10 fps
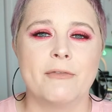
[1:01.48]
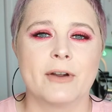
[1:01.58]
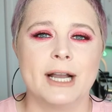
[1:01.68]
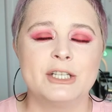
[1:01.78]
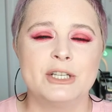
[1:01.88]

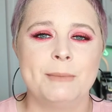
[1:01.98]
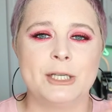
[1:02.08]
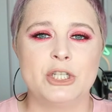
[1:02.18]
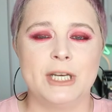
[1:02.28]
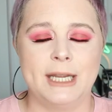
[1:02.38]
forgot to
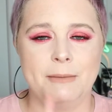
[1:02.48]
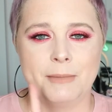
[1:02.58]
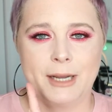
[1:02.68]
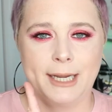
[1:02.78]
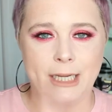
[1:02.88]
mention in
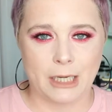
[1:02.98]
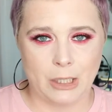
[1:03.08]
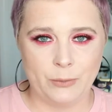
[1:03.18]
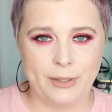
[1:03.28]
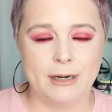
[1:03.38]
my
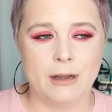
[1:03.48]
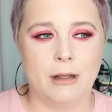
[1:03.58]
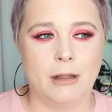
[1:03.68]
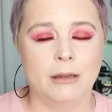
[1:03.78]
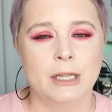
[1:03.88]
clothing
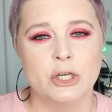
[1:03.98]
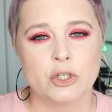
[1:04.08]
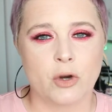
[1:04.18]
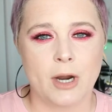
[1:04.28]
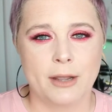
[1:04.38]
haul
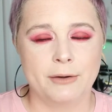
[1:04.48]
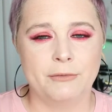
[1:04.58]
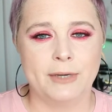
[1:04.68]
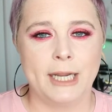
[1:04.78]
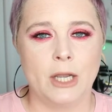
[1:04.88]
try on
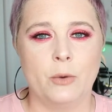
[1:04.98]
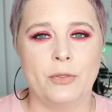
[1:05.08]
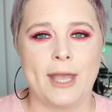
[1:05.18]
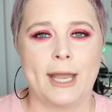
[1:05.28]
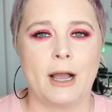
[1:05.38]
video
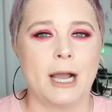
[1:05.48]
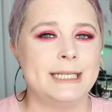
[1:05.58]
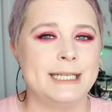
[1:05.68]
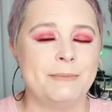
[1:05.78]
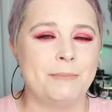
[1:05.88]
that I
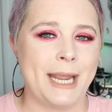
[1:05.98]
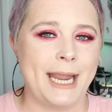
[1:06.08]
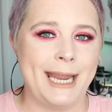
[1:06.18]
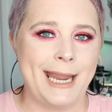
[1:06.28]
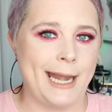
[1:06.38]
didn't
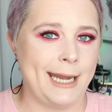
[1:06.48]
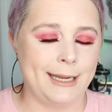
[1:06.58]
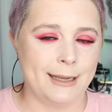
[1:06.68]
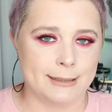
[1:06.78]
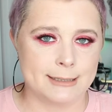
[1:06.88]
pay any
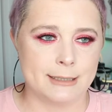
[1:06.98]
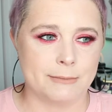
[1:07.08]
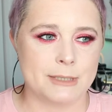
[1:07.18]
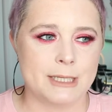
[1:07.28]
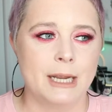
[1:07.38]

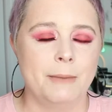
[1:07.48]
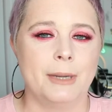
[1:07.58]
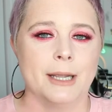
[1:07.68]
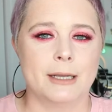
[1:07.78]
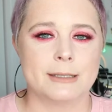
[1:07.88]
customs
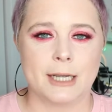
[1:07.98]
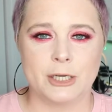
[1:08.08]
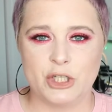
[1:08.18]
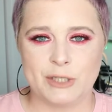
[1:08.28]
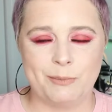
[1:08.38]
because I
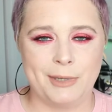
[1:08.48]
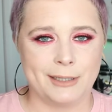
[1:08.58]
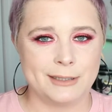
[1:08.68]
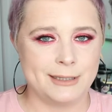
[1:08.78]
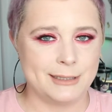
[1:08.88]
just
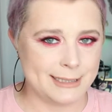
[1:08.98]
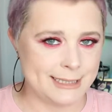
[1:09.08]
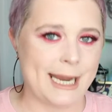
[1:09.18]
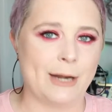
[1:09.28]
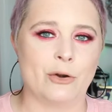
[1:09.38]
picked the
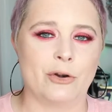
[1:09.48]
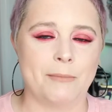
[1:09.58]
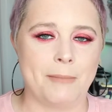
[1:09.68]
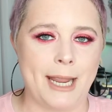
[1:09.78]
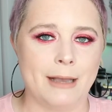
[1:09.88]
standard
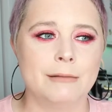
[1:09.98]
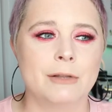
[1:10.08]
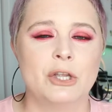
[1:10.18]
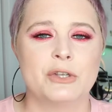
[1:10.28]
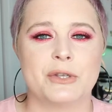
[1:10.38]
mail.
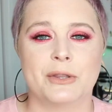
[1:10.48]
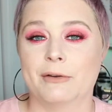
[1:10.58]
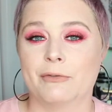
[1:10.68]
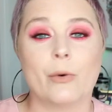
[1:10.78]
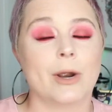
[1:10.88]
So
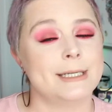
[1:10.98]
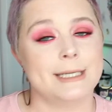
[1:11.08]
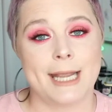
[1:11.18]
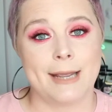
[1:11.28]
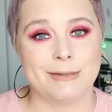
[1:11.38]
therefore I
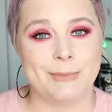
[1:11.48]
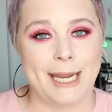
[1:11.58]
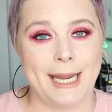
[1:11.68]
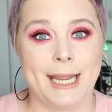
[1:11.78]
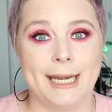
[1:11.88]
didn't have to
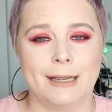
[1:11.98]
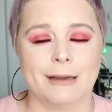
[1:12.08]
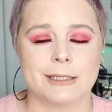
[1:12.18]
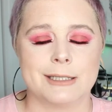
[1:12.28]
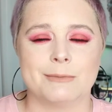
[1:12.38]
pay any
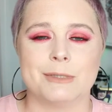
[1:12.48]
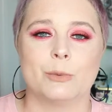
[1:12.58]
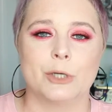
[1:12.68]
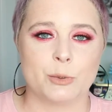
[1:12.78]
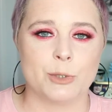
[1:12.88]
customs,
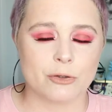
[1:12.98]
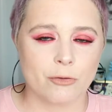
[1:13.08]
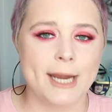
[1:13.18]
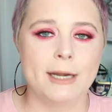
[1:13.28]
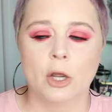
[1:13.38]
which was
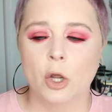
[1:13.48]
great.